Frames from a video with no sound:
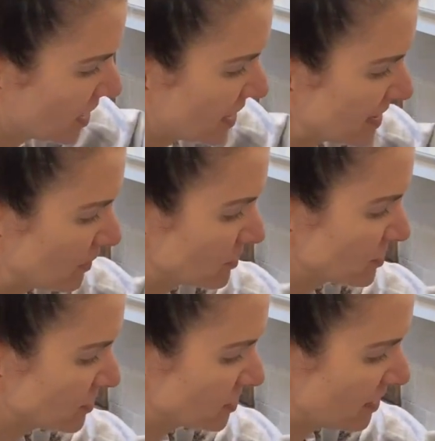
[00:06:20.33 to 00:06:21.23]
Now it
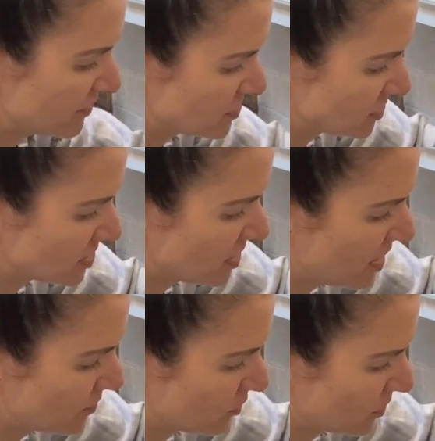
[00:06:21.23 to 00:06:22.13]
does obviously
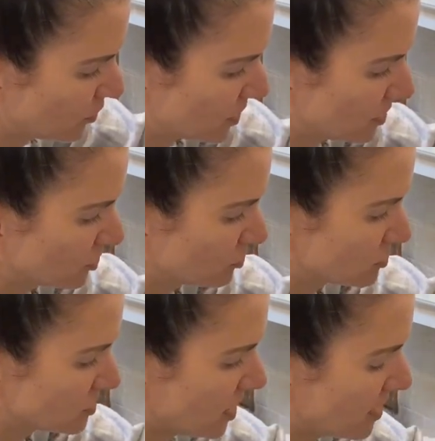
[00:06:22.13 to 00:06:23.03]
come with one of
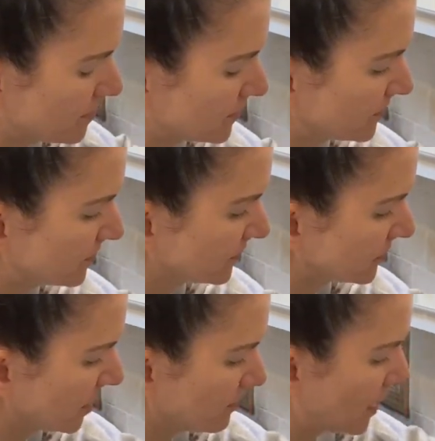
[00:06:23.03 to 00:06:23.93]
those
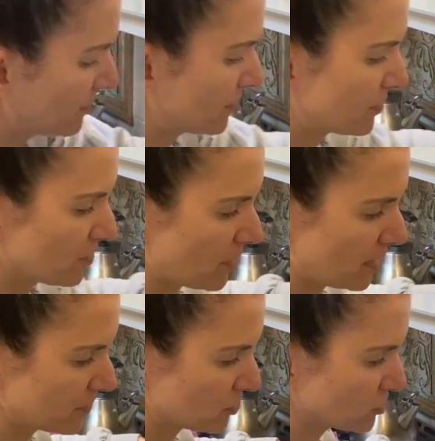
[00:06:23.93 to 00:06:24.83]
pop-up
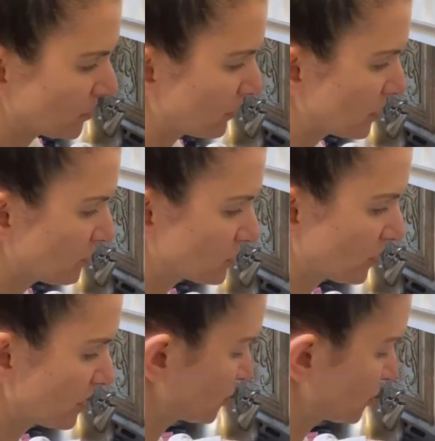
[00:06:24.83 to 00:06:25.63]
thermometers, but we always wanna